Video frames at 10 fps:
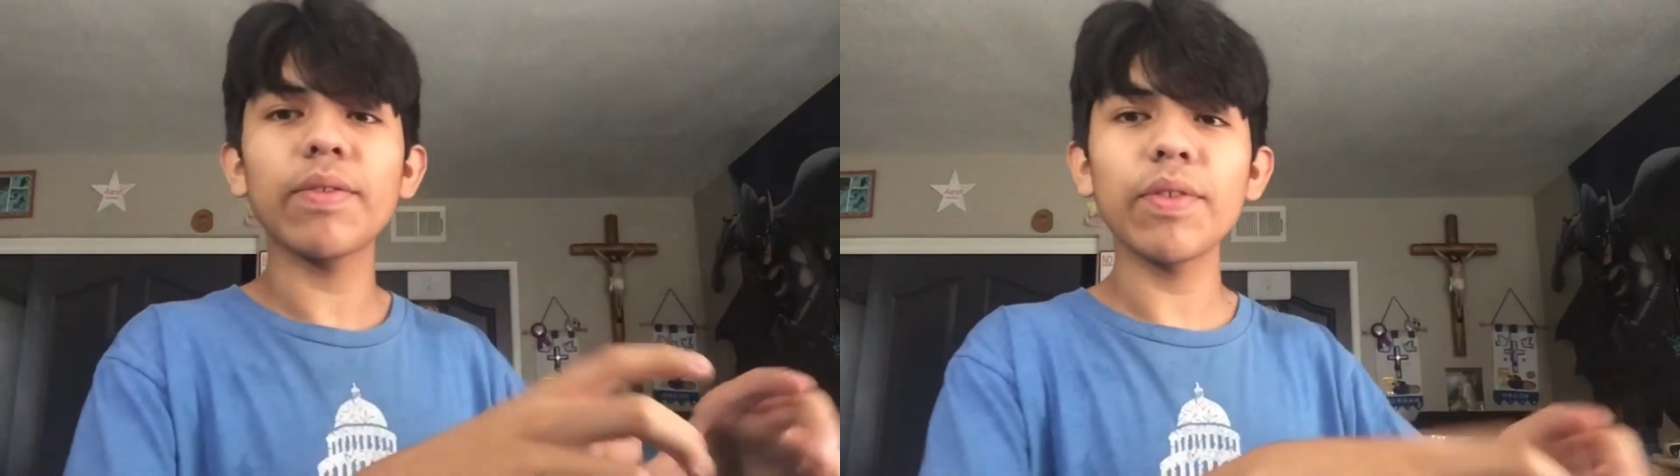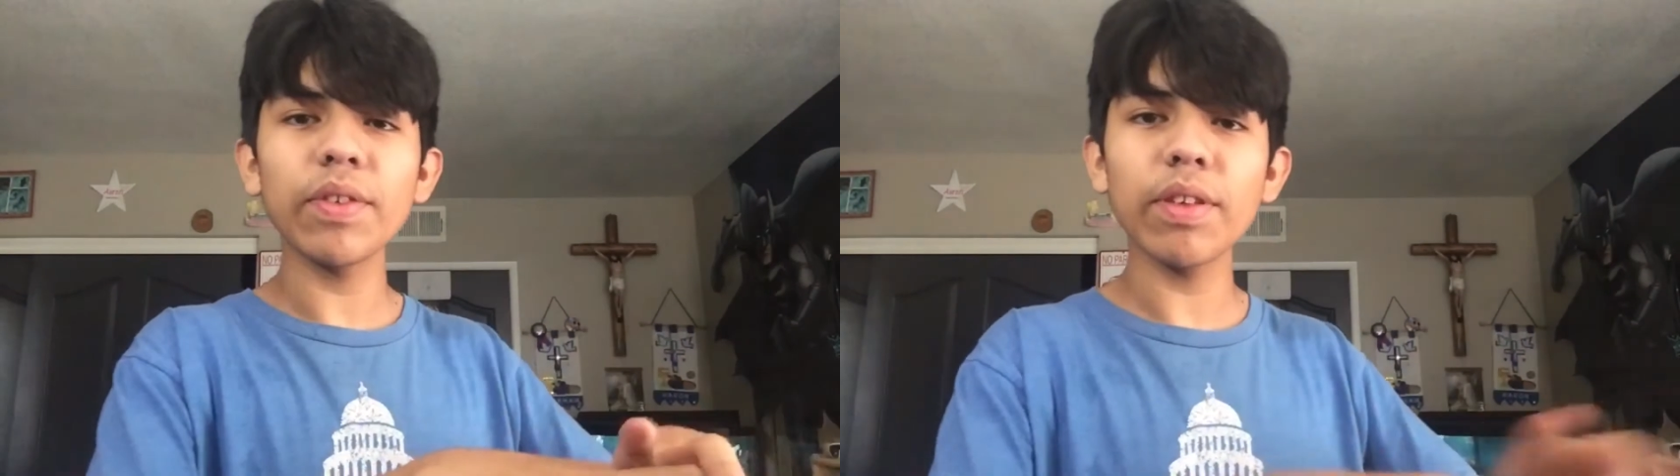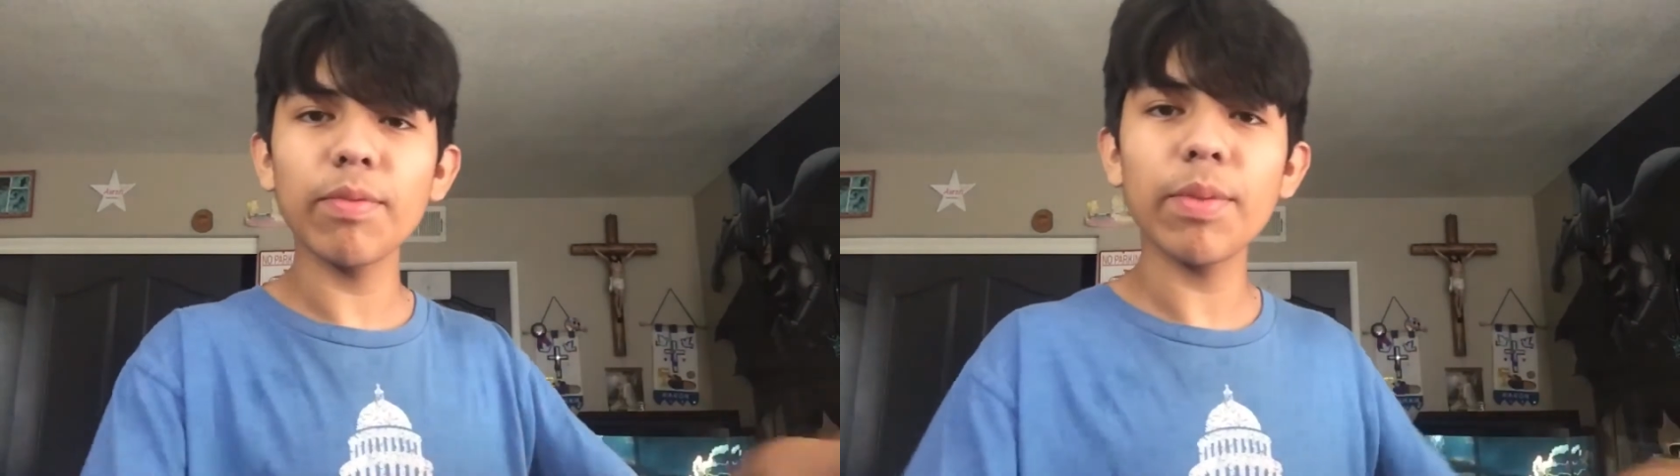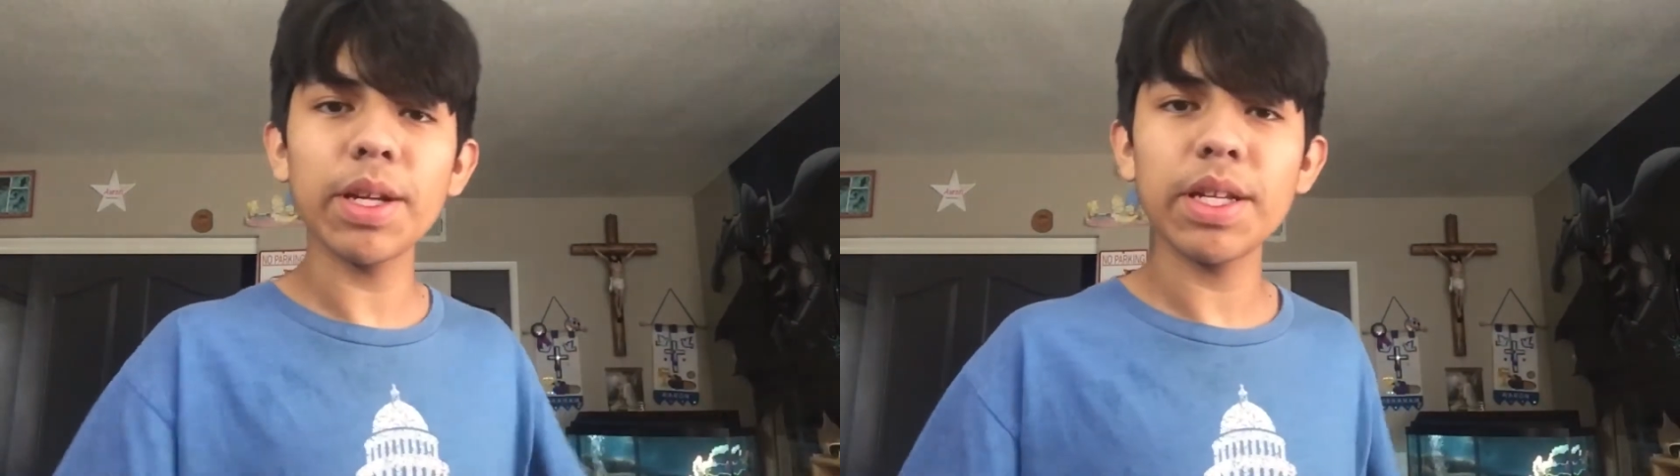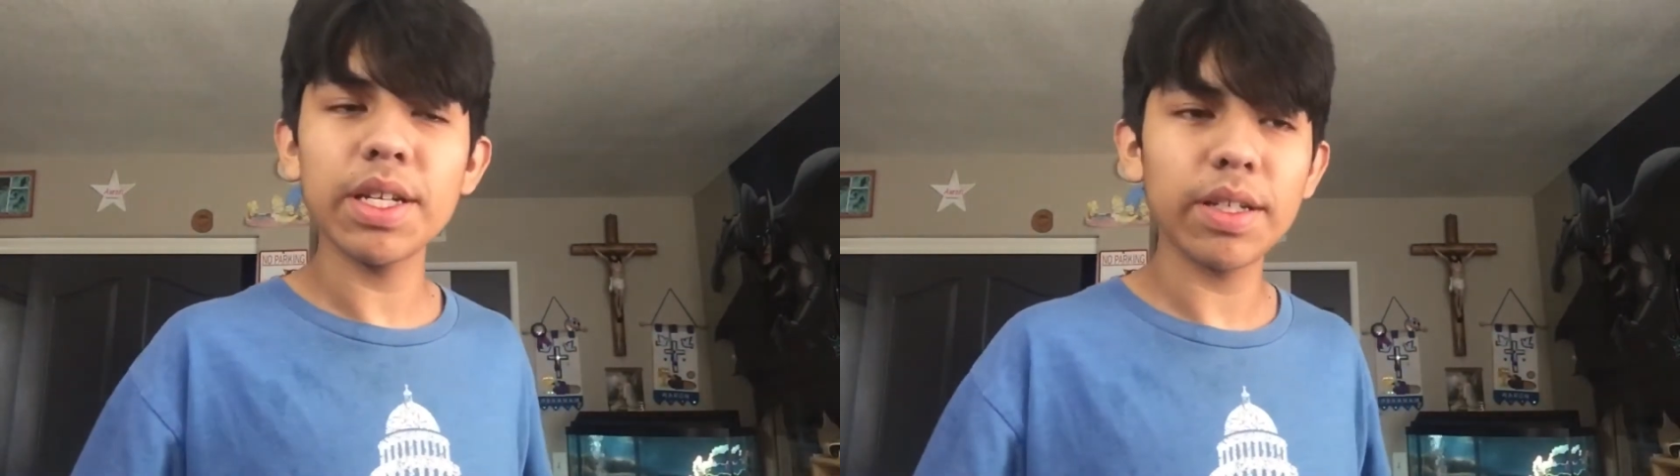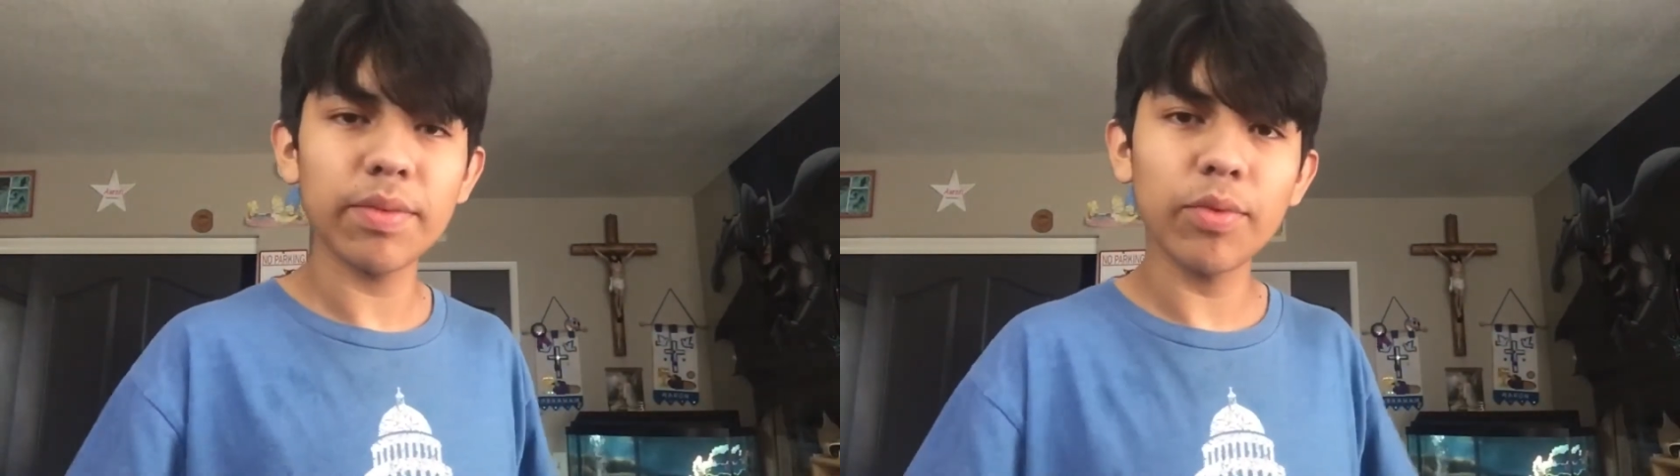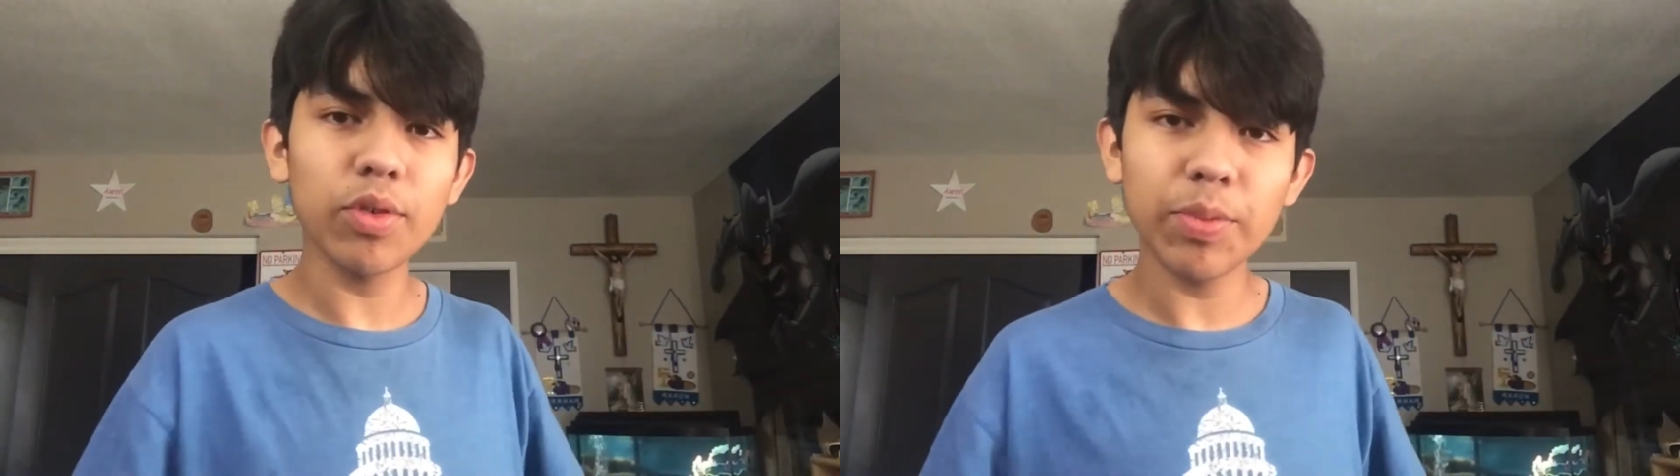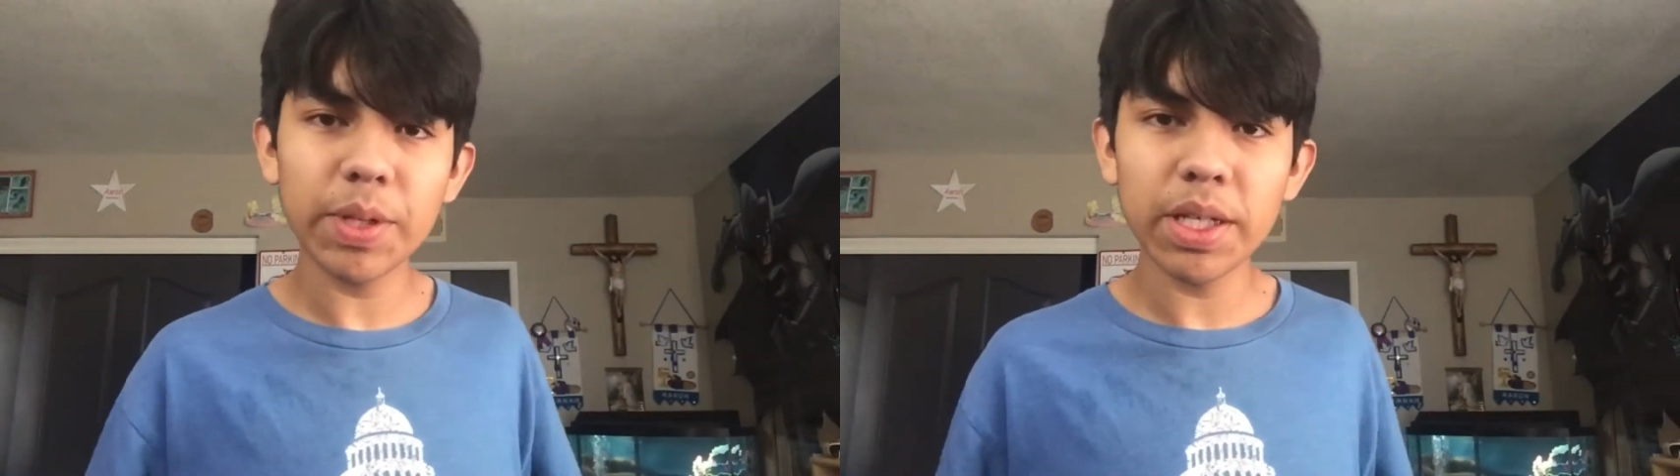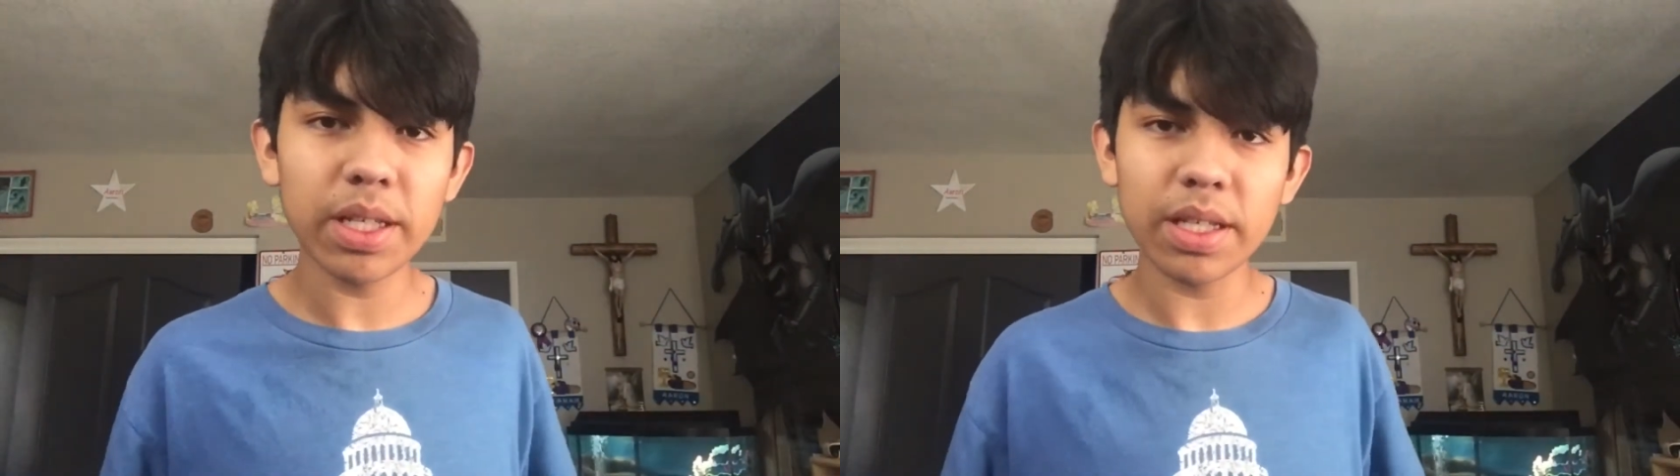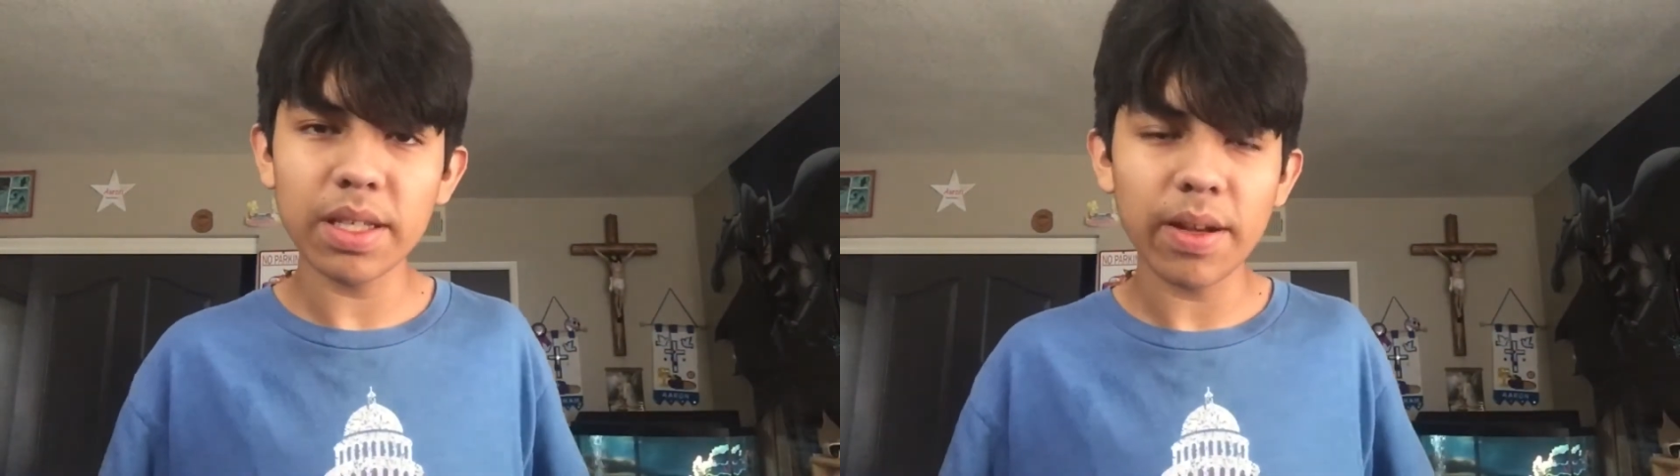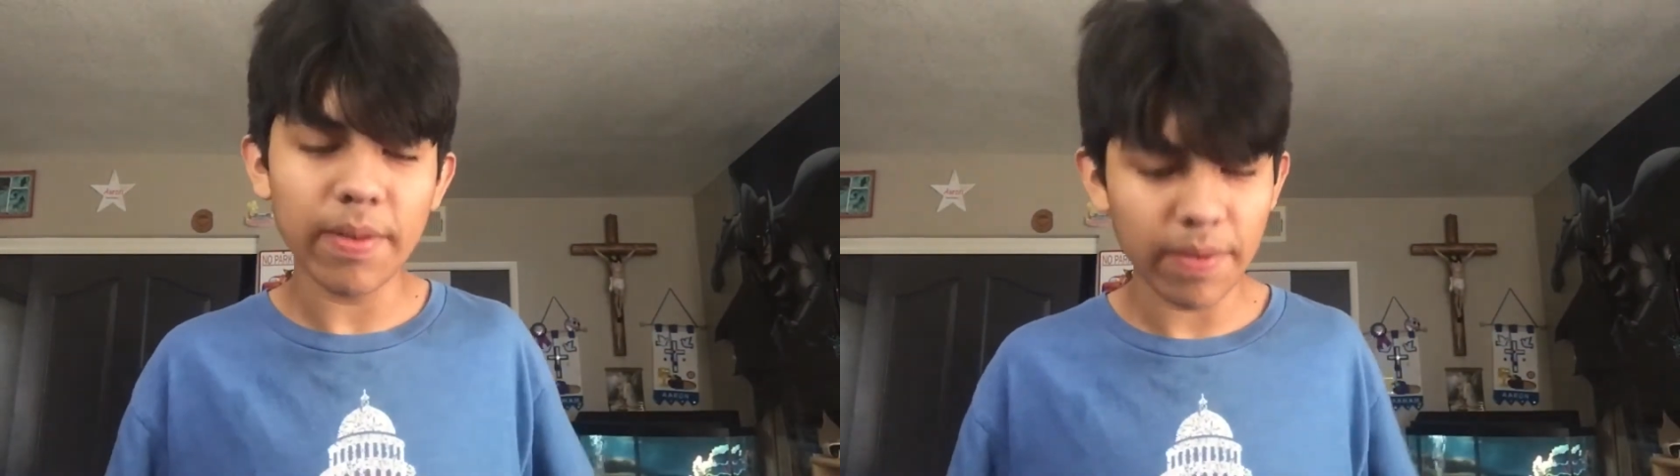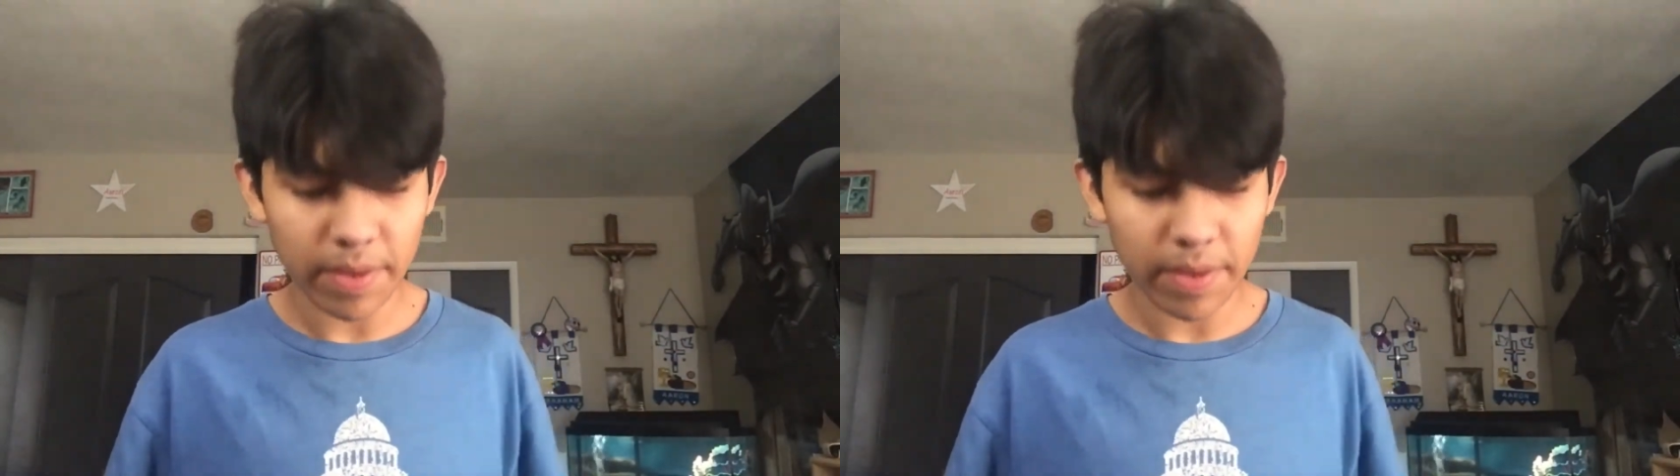full of money and rubies and stuff,